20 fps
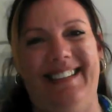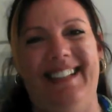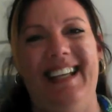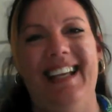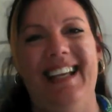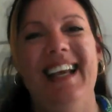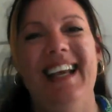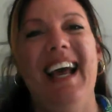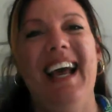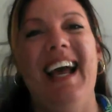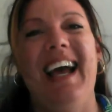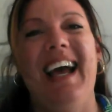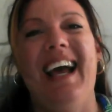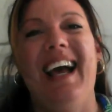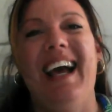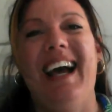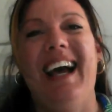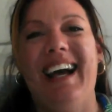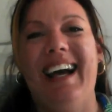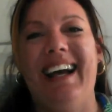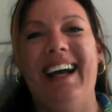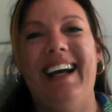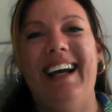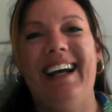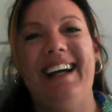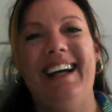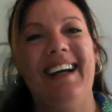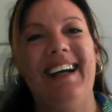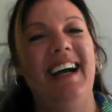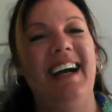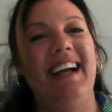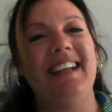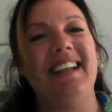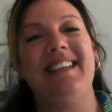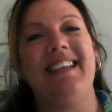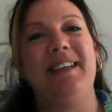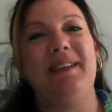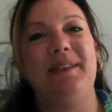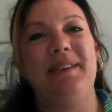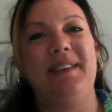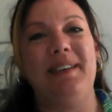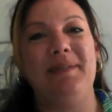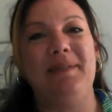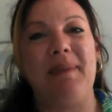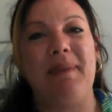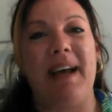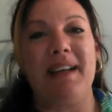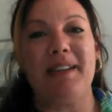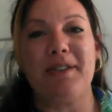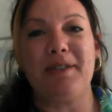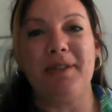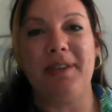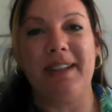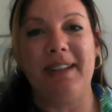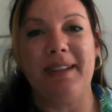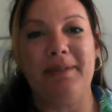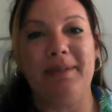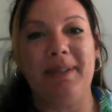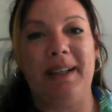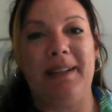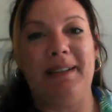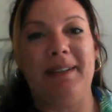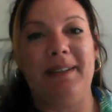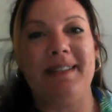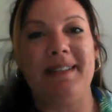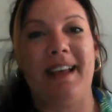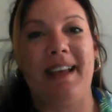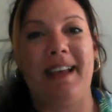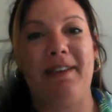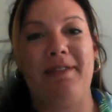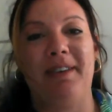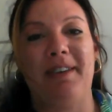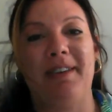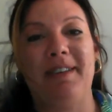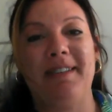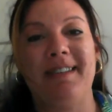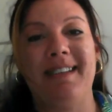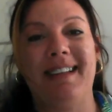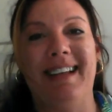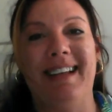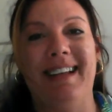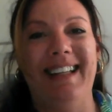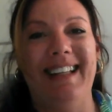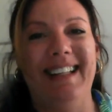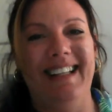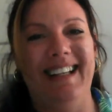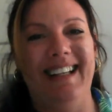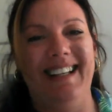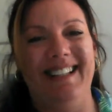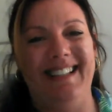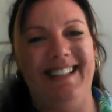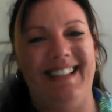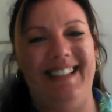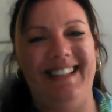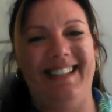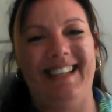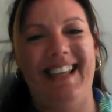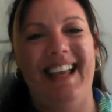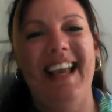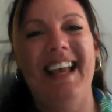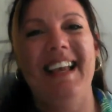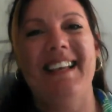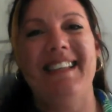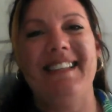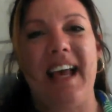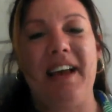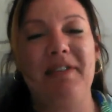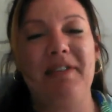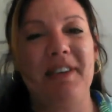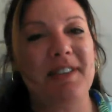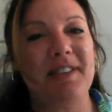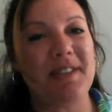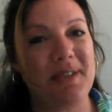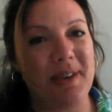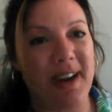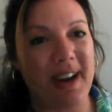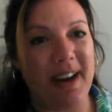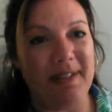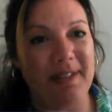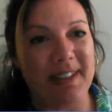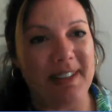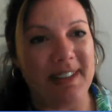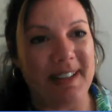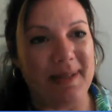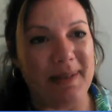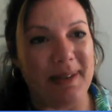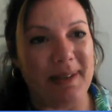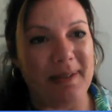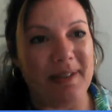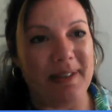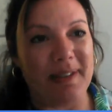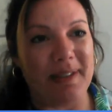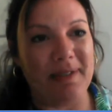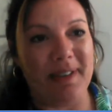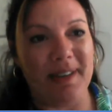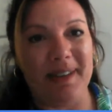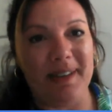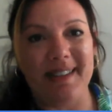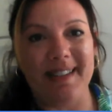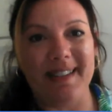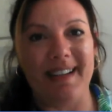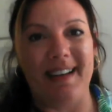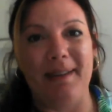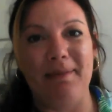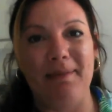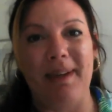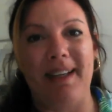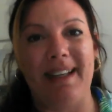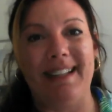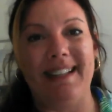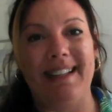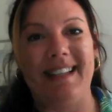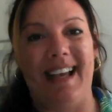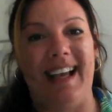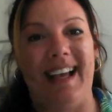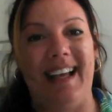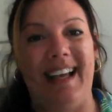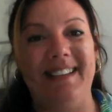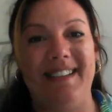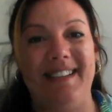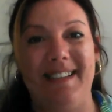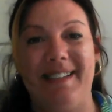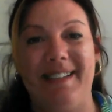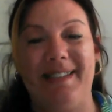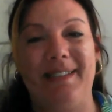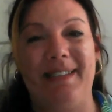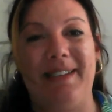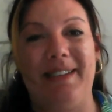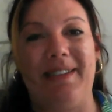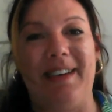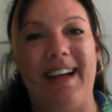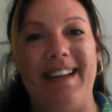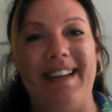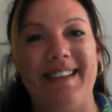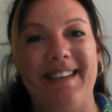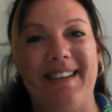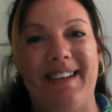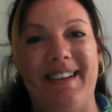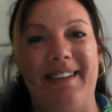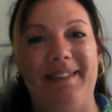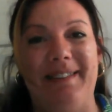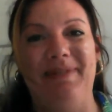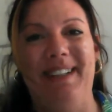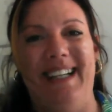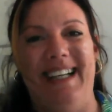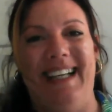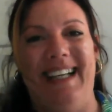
I see you're mastering it well, Saffron. Saffron's driving this one for the first time, and she's doing a great job.